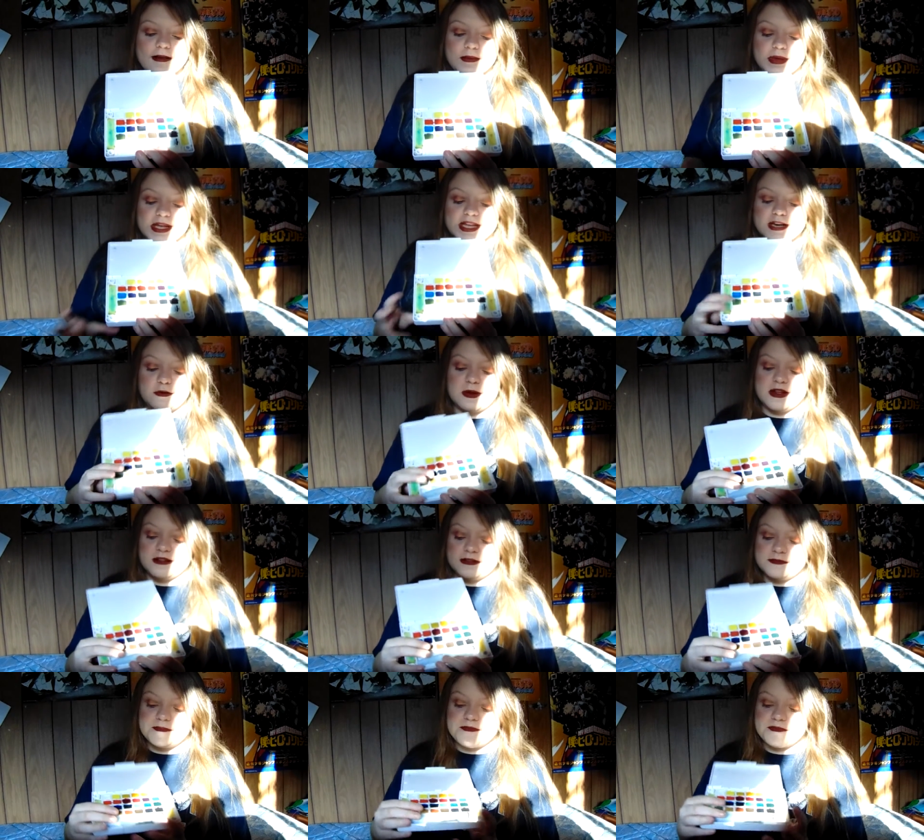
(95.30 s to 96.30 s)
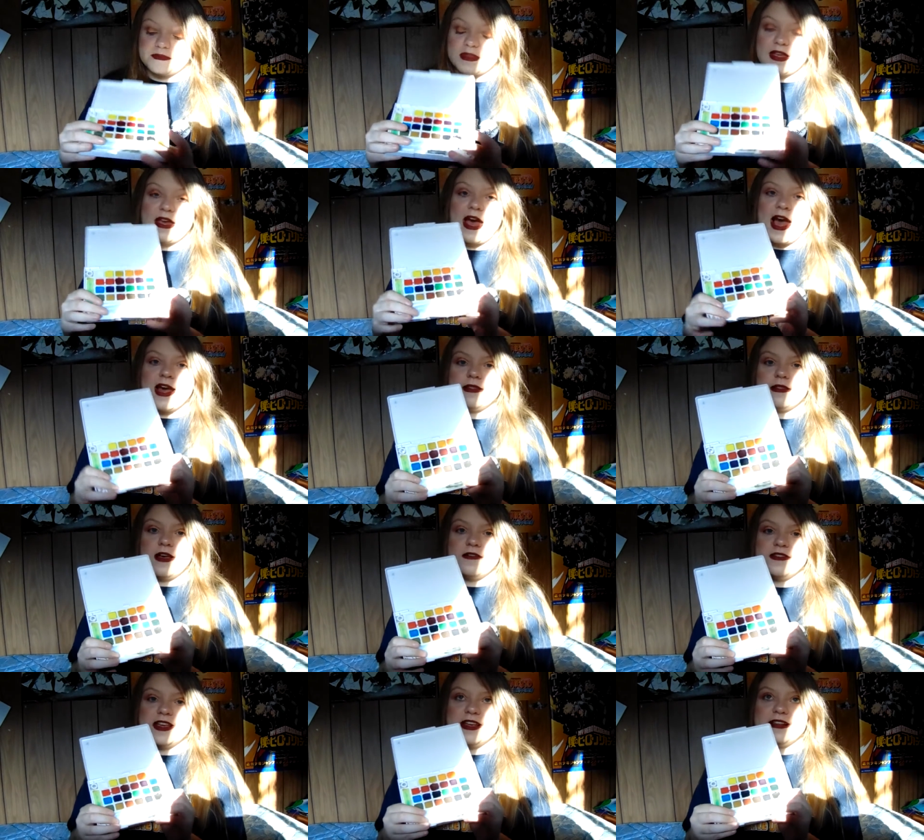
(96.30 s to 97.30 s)
But anyways, I
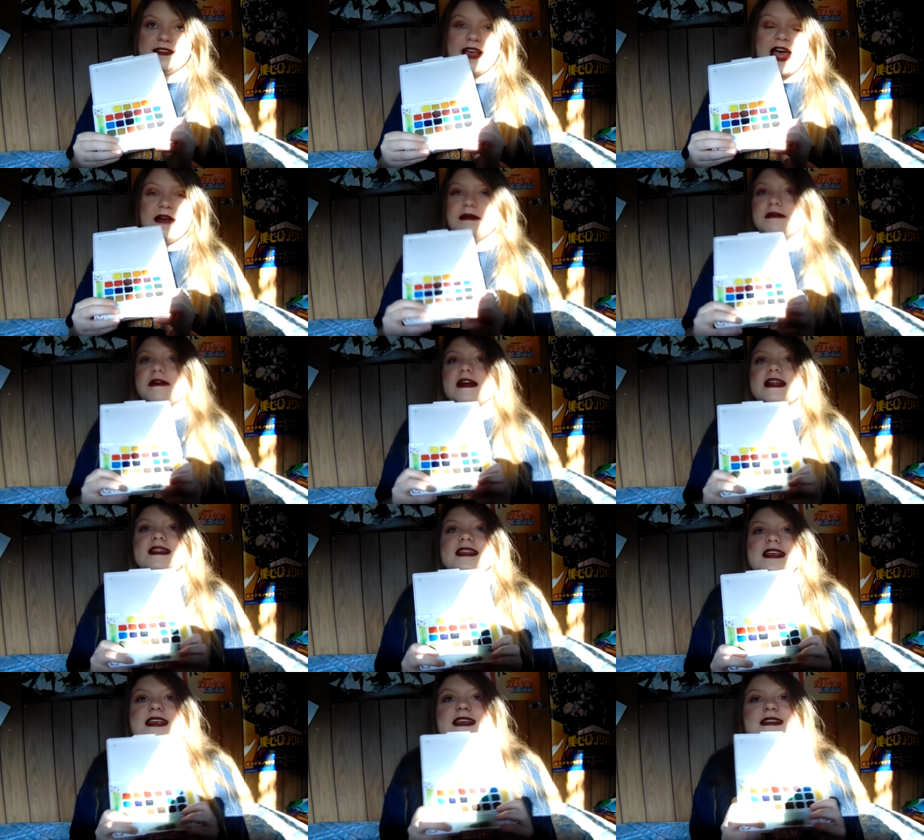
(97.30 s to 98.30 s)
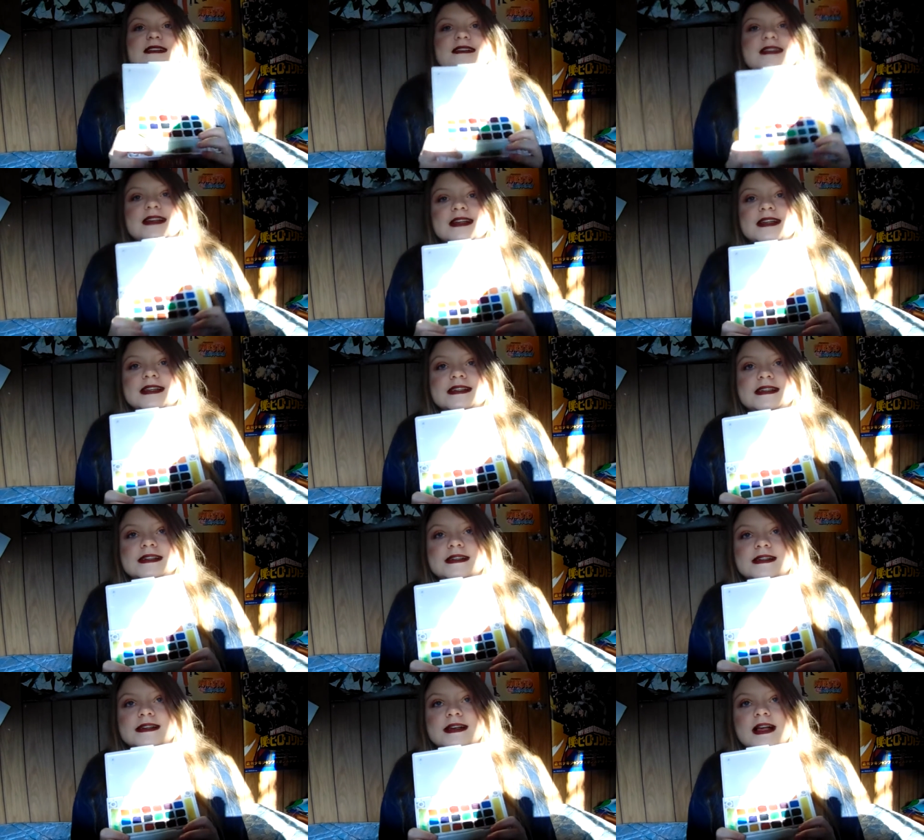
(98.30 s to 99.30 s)
love these. I would rate these
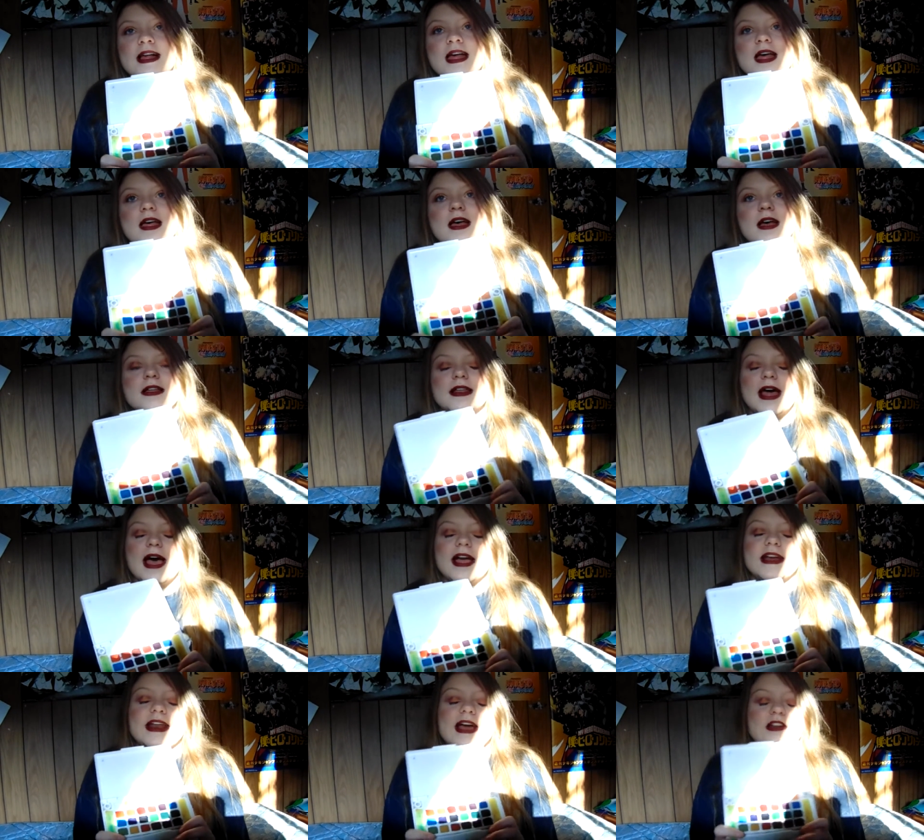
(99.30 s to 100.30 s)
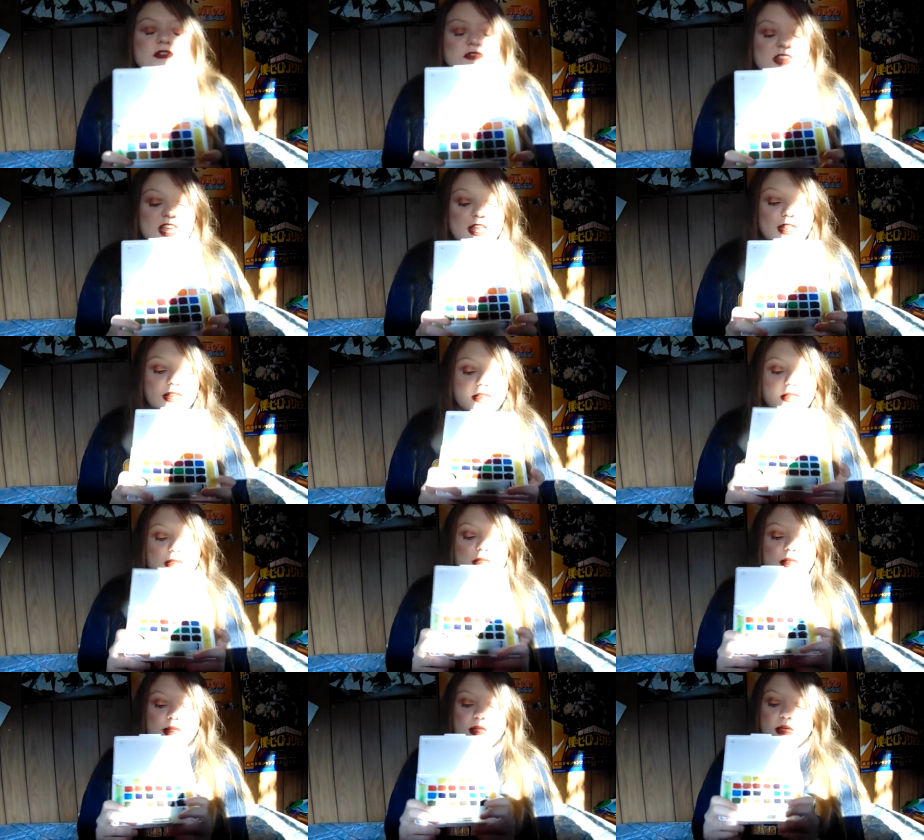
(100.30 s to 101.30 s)
a 9 out of 10.
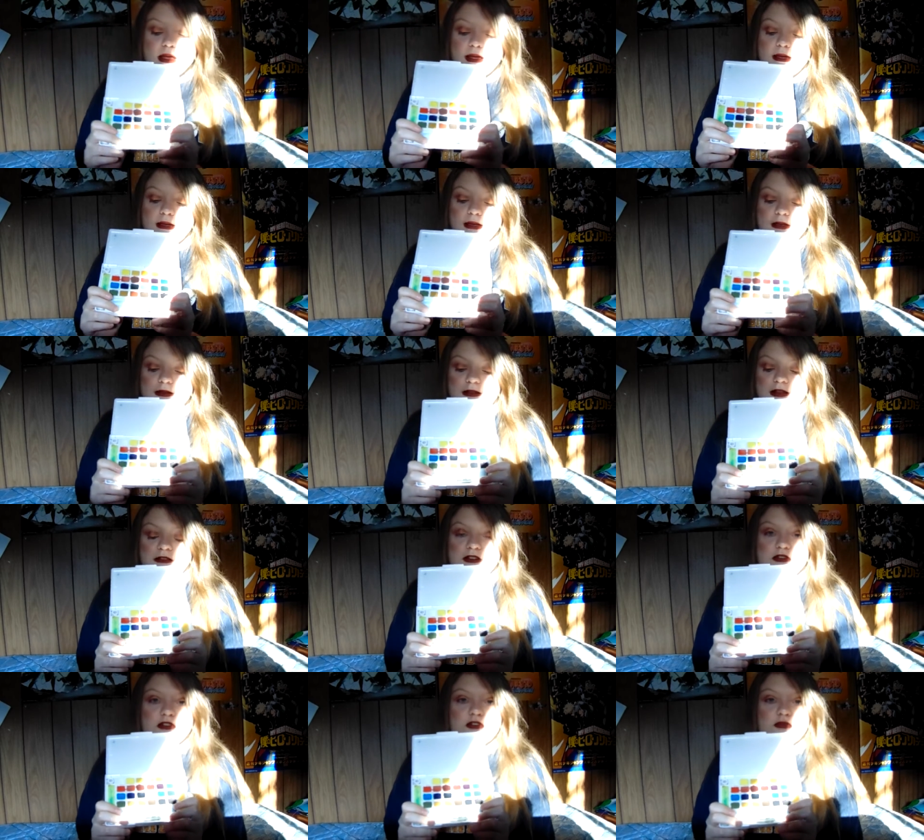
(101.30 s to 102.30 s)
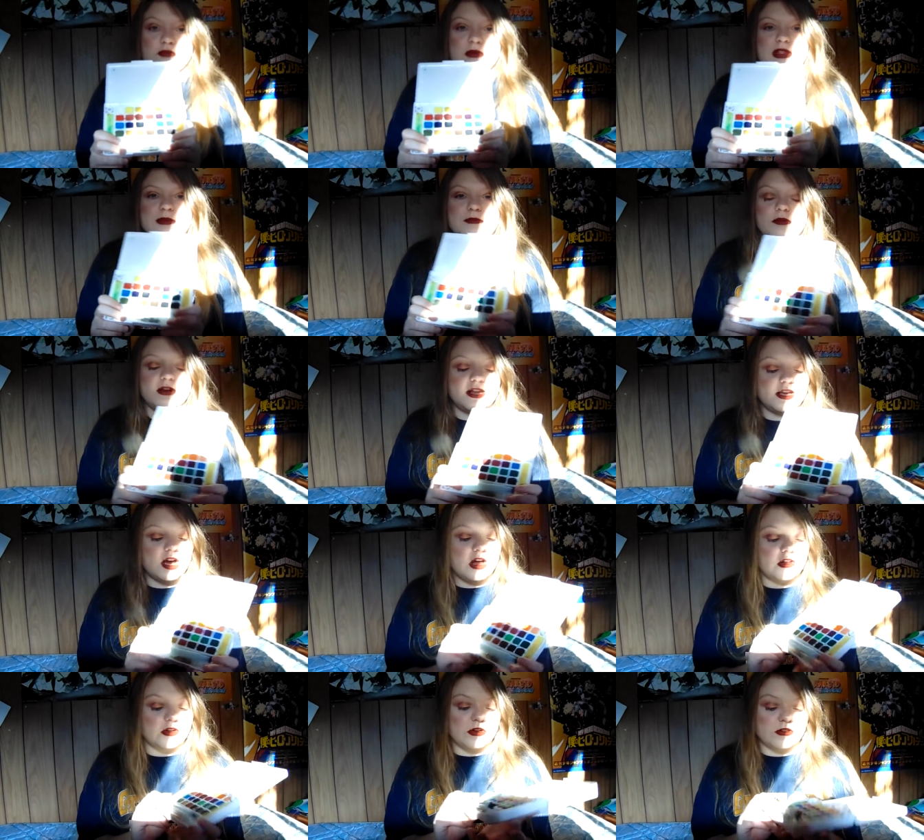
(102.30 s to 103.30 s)
Because they're just really pretty
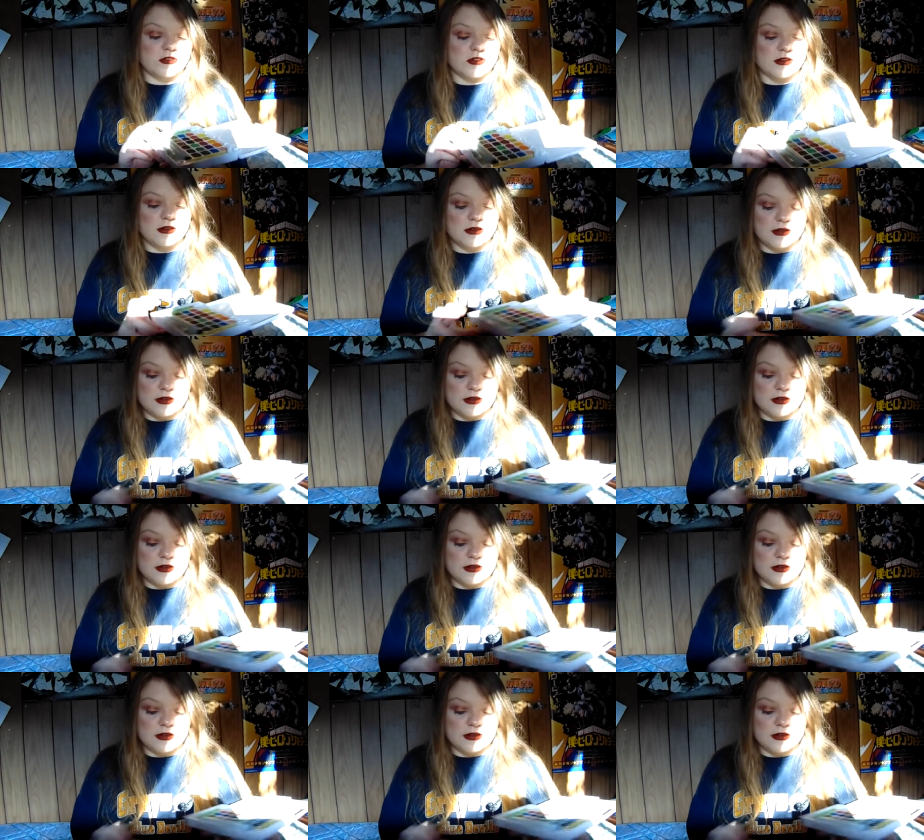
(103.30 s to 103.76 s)
colors.